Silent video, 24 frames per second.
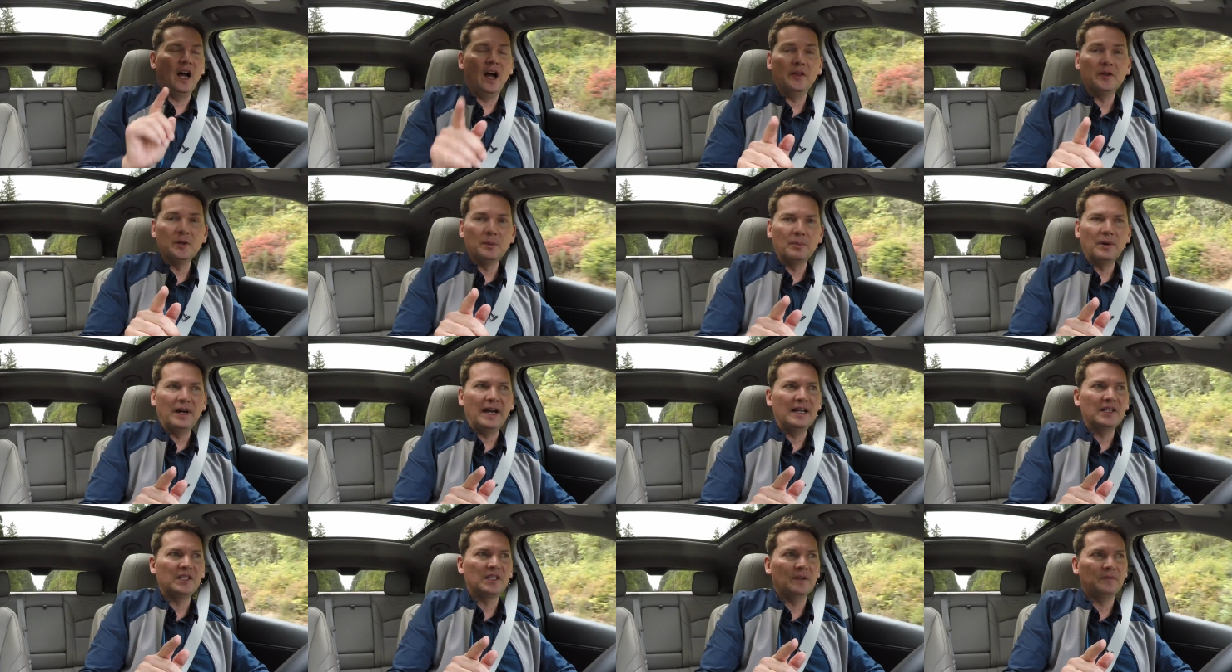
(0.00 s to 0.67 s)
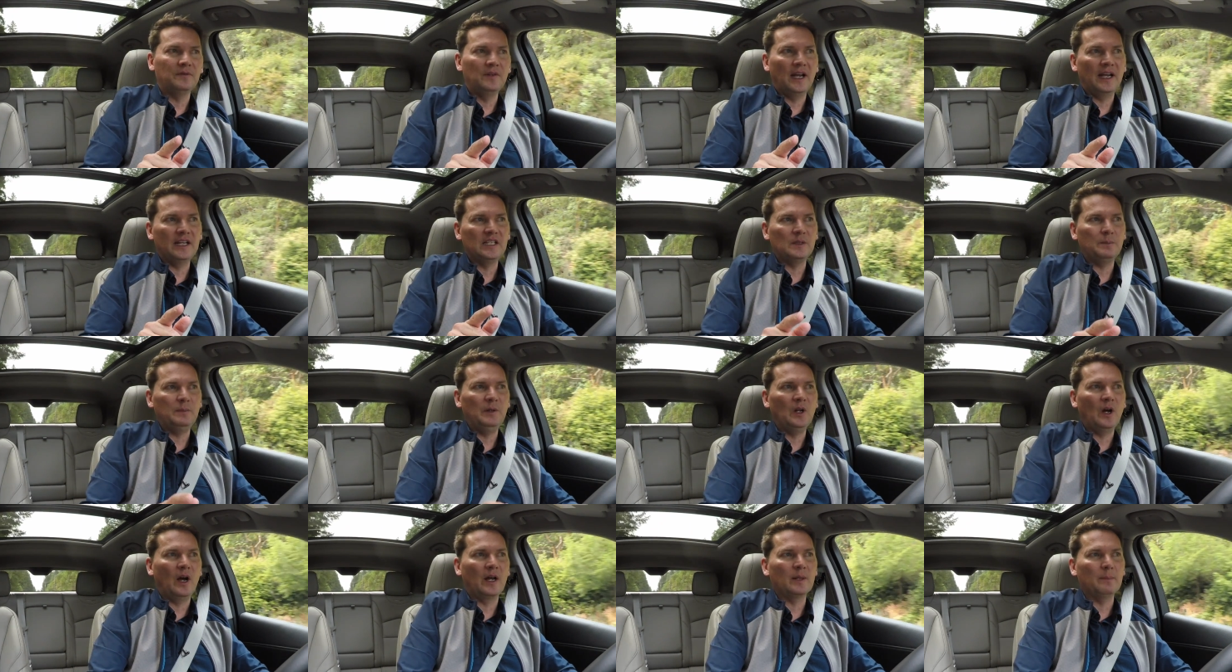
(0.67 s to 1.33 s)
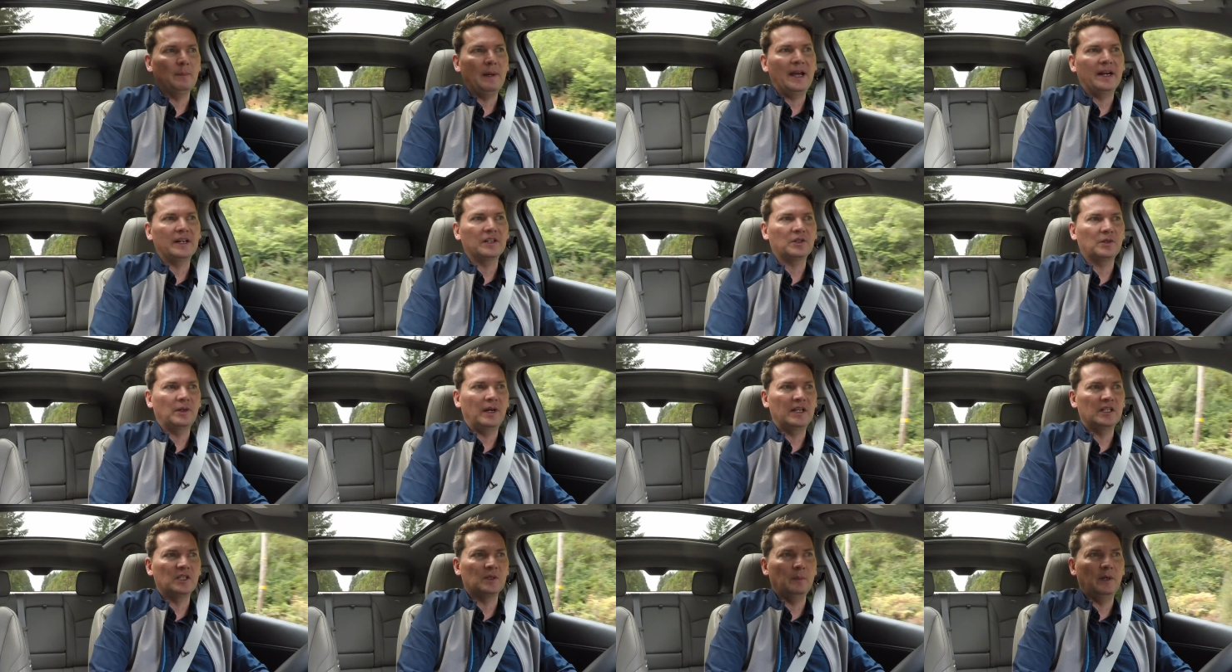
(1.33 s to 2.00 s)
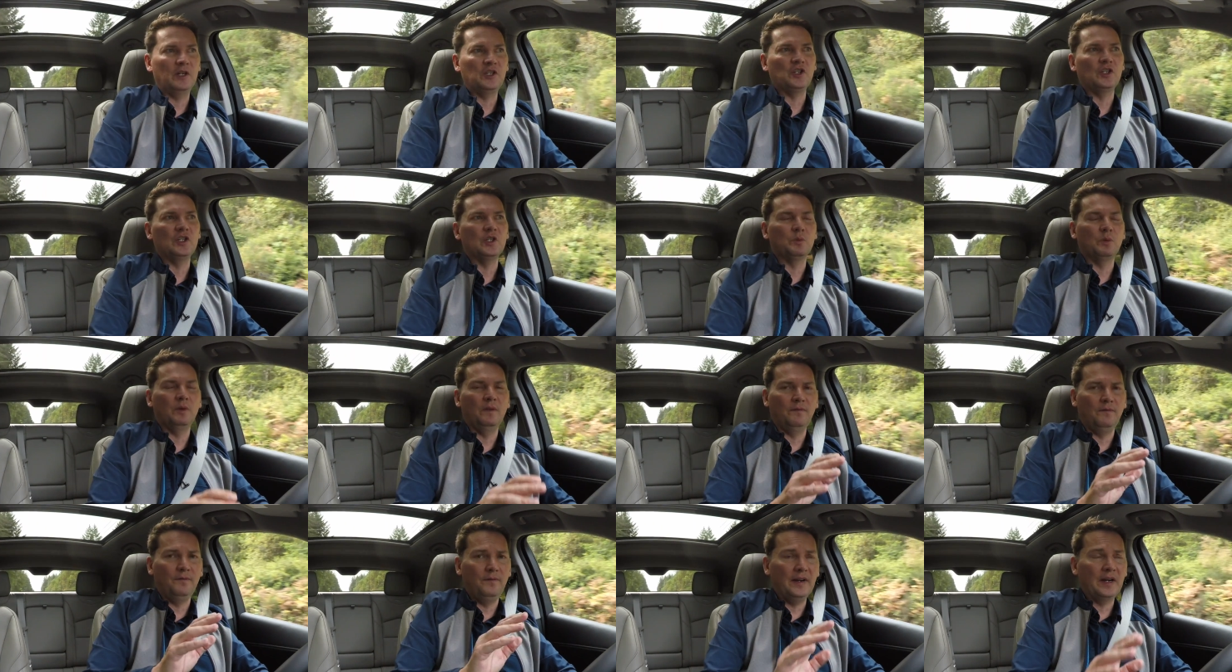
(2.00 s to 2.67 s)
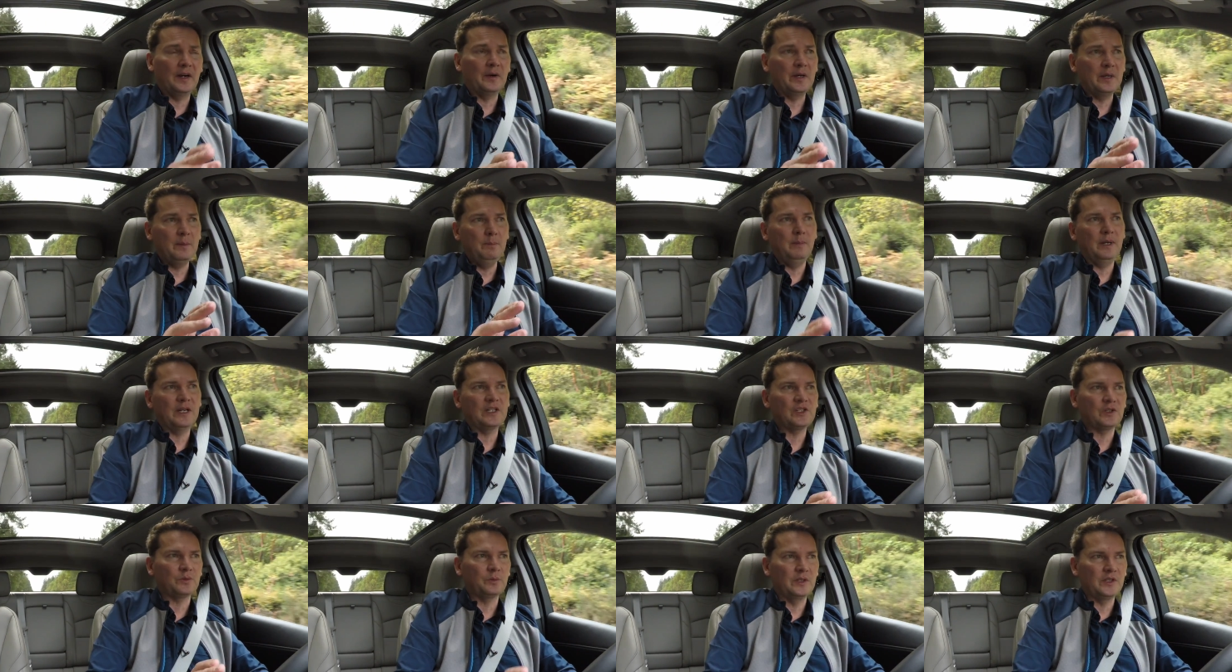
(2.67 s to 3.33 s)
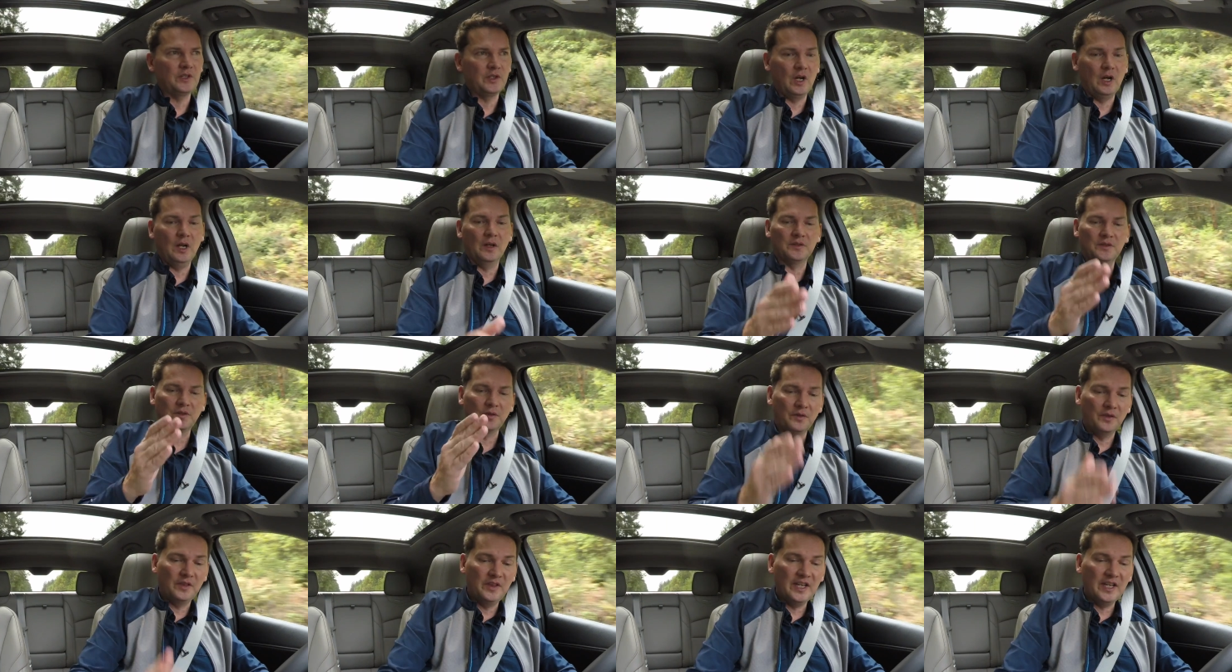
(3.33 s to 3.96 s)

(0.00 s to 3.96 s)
other brands have 9-speed automatic transmissions with very mixed results.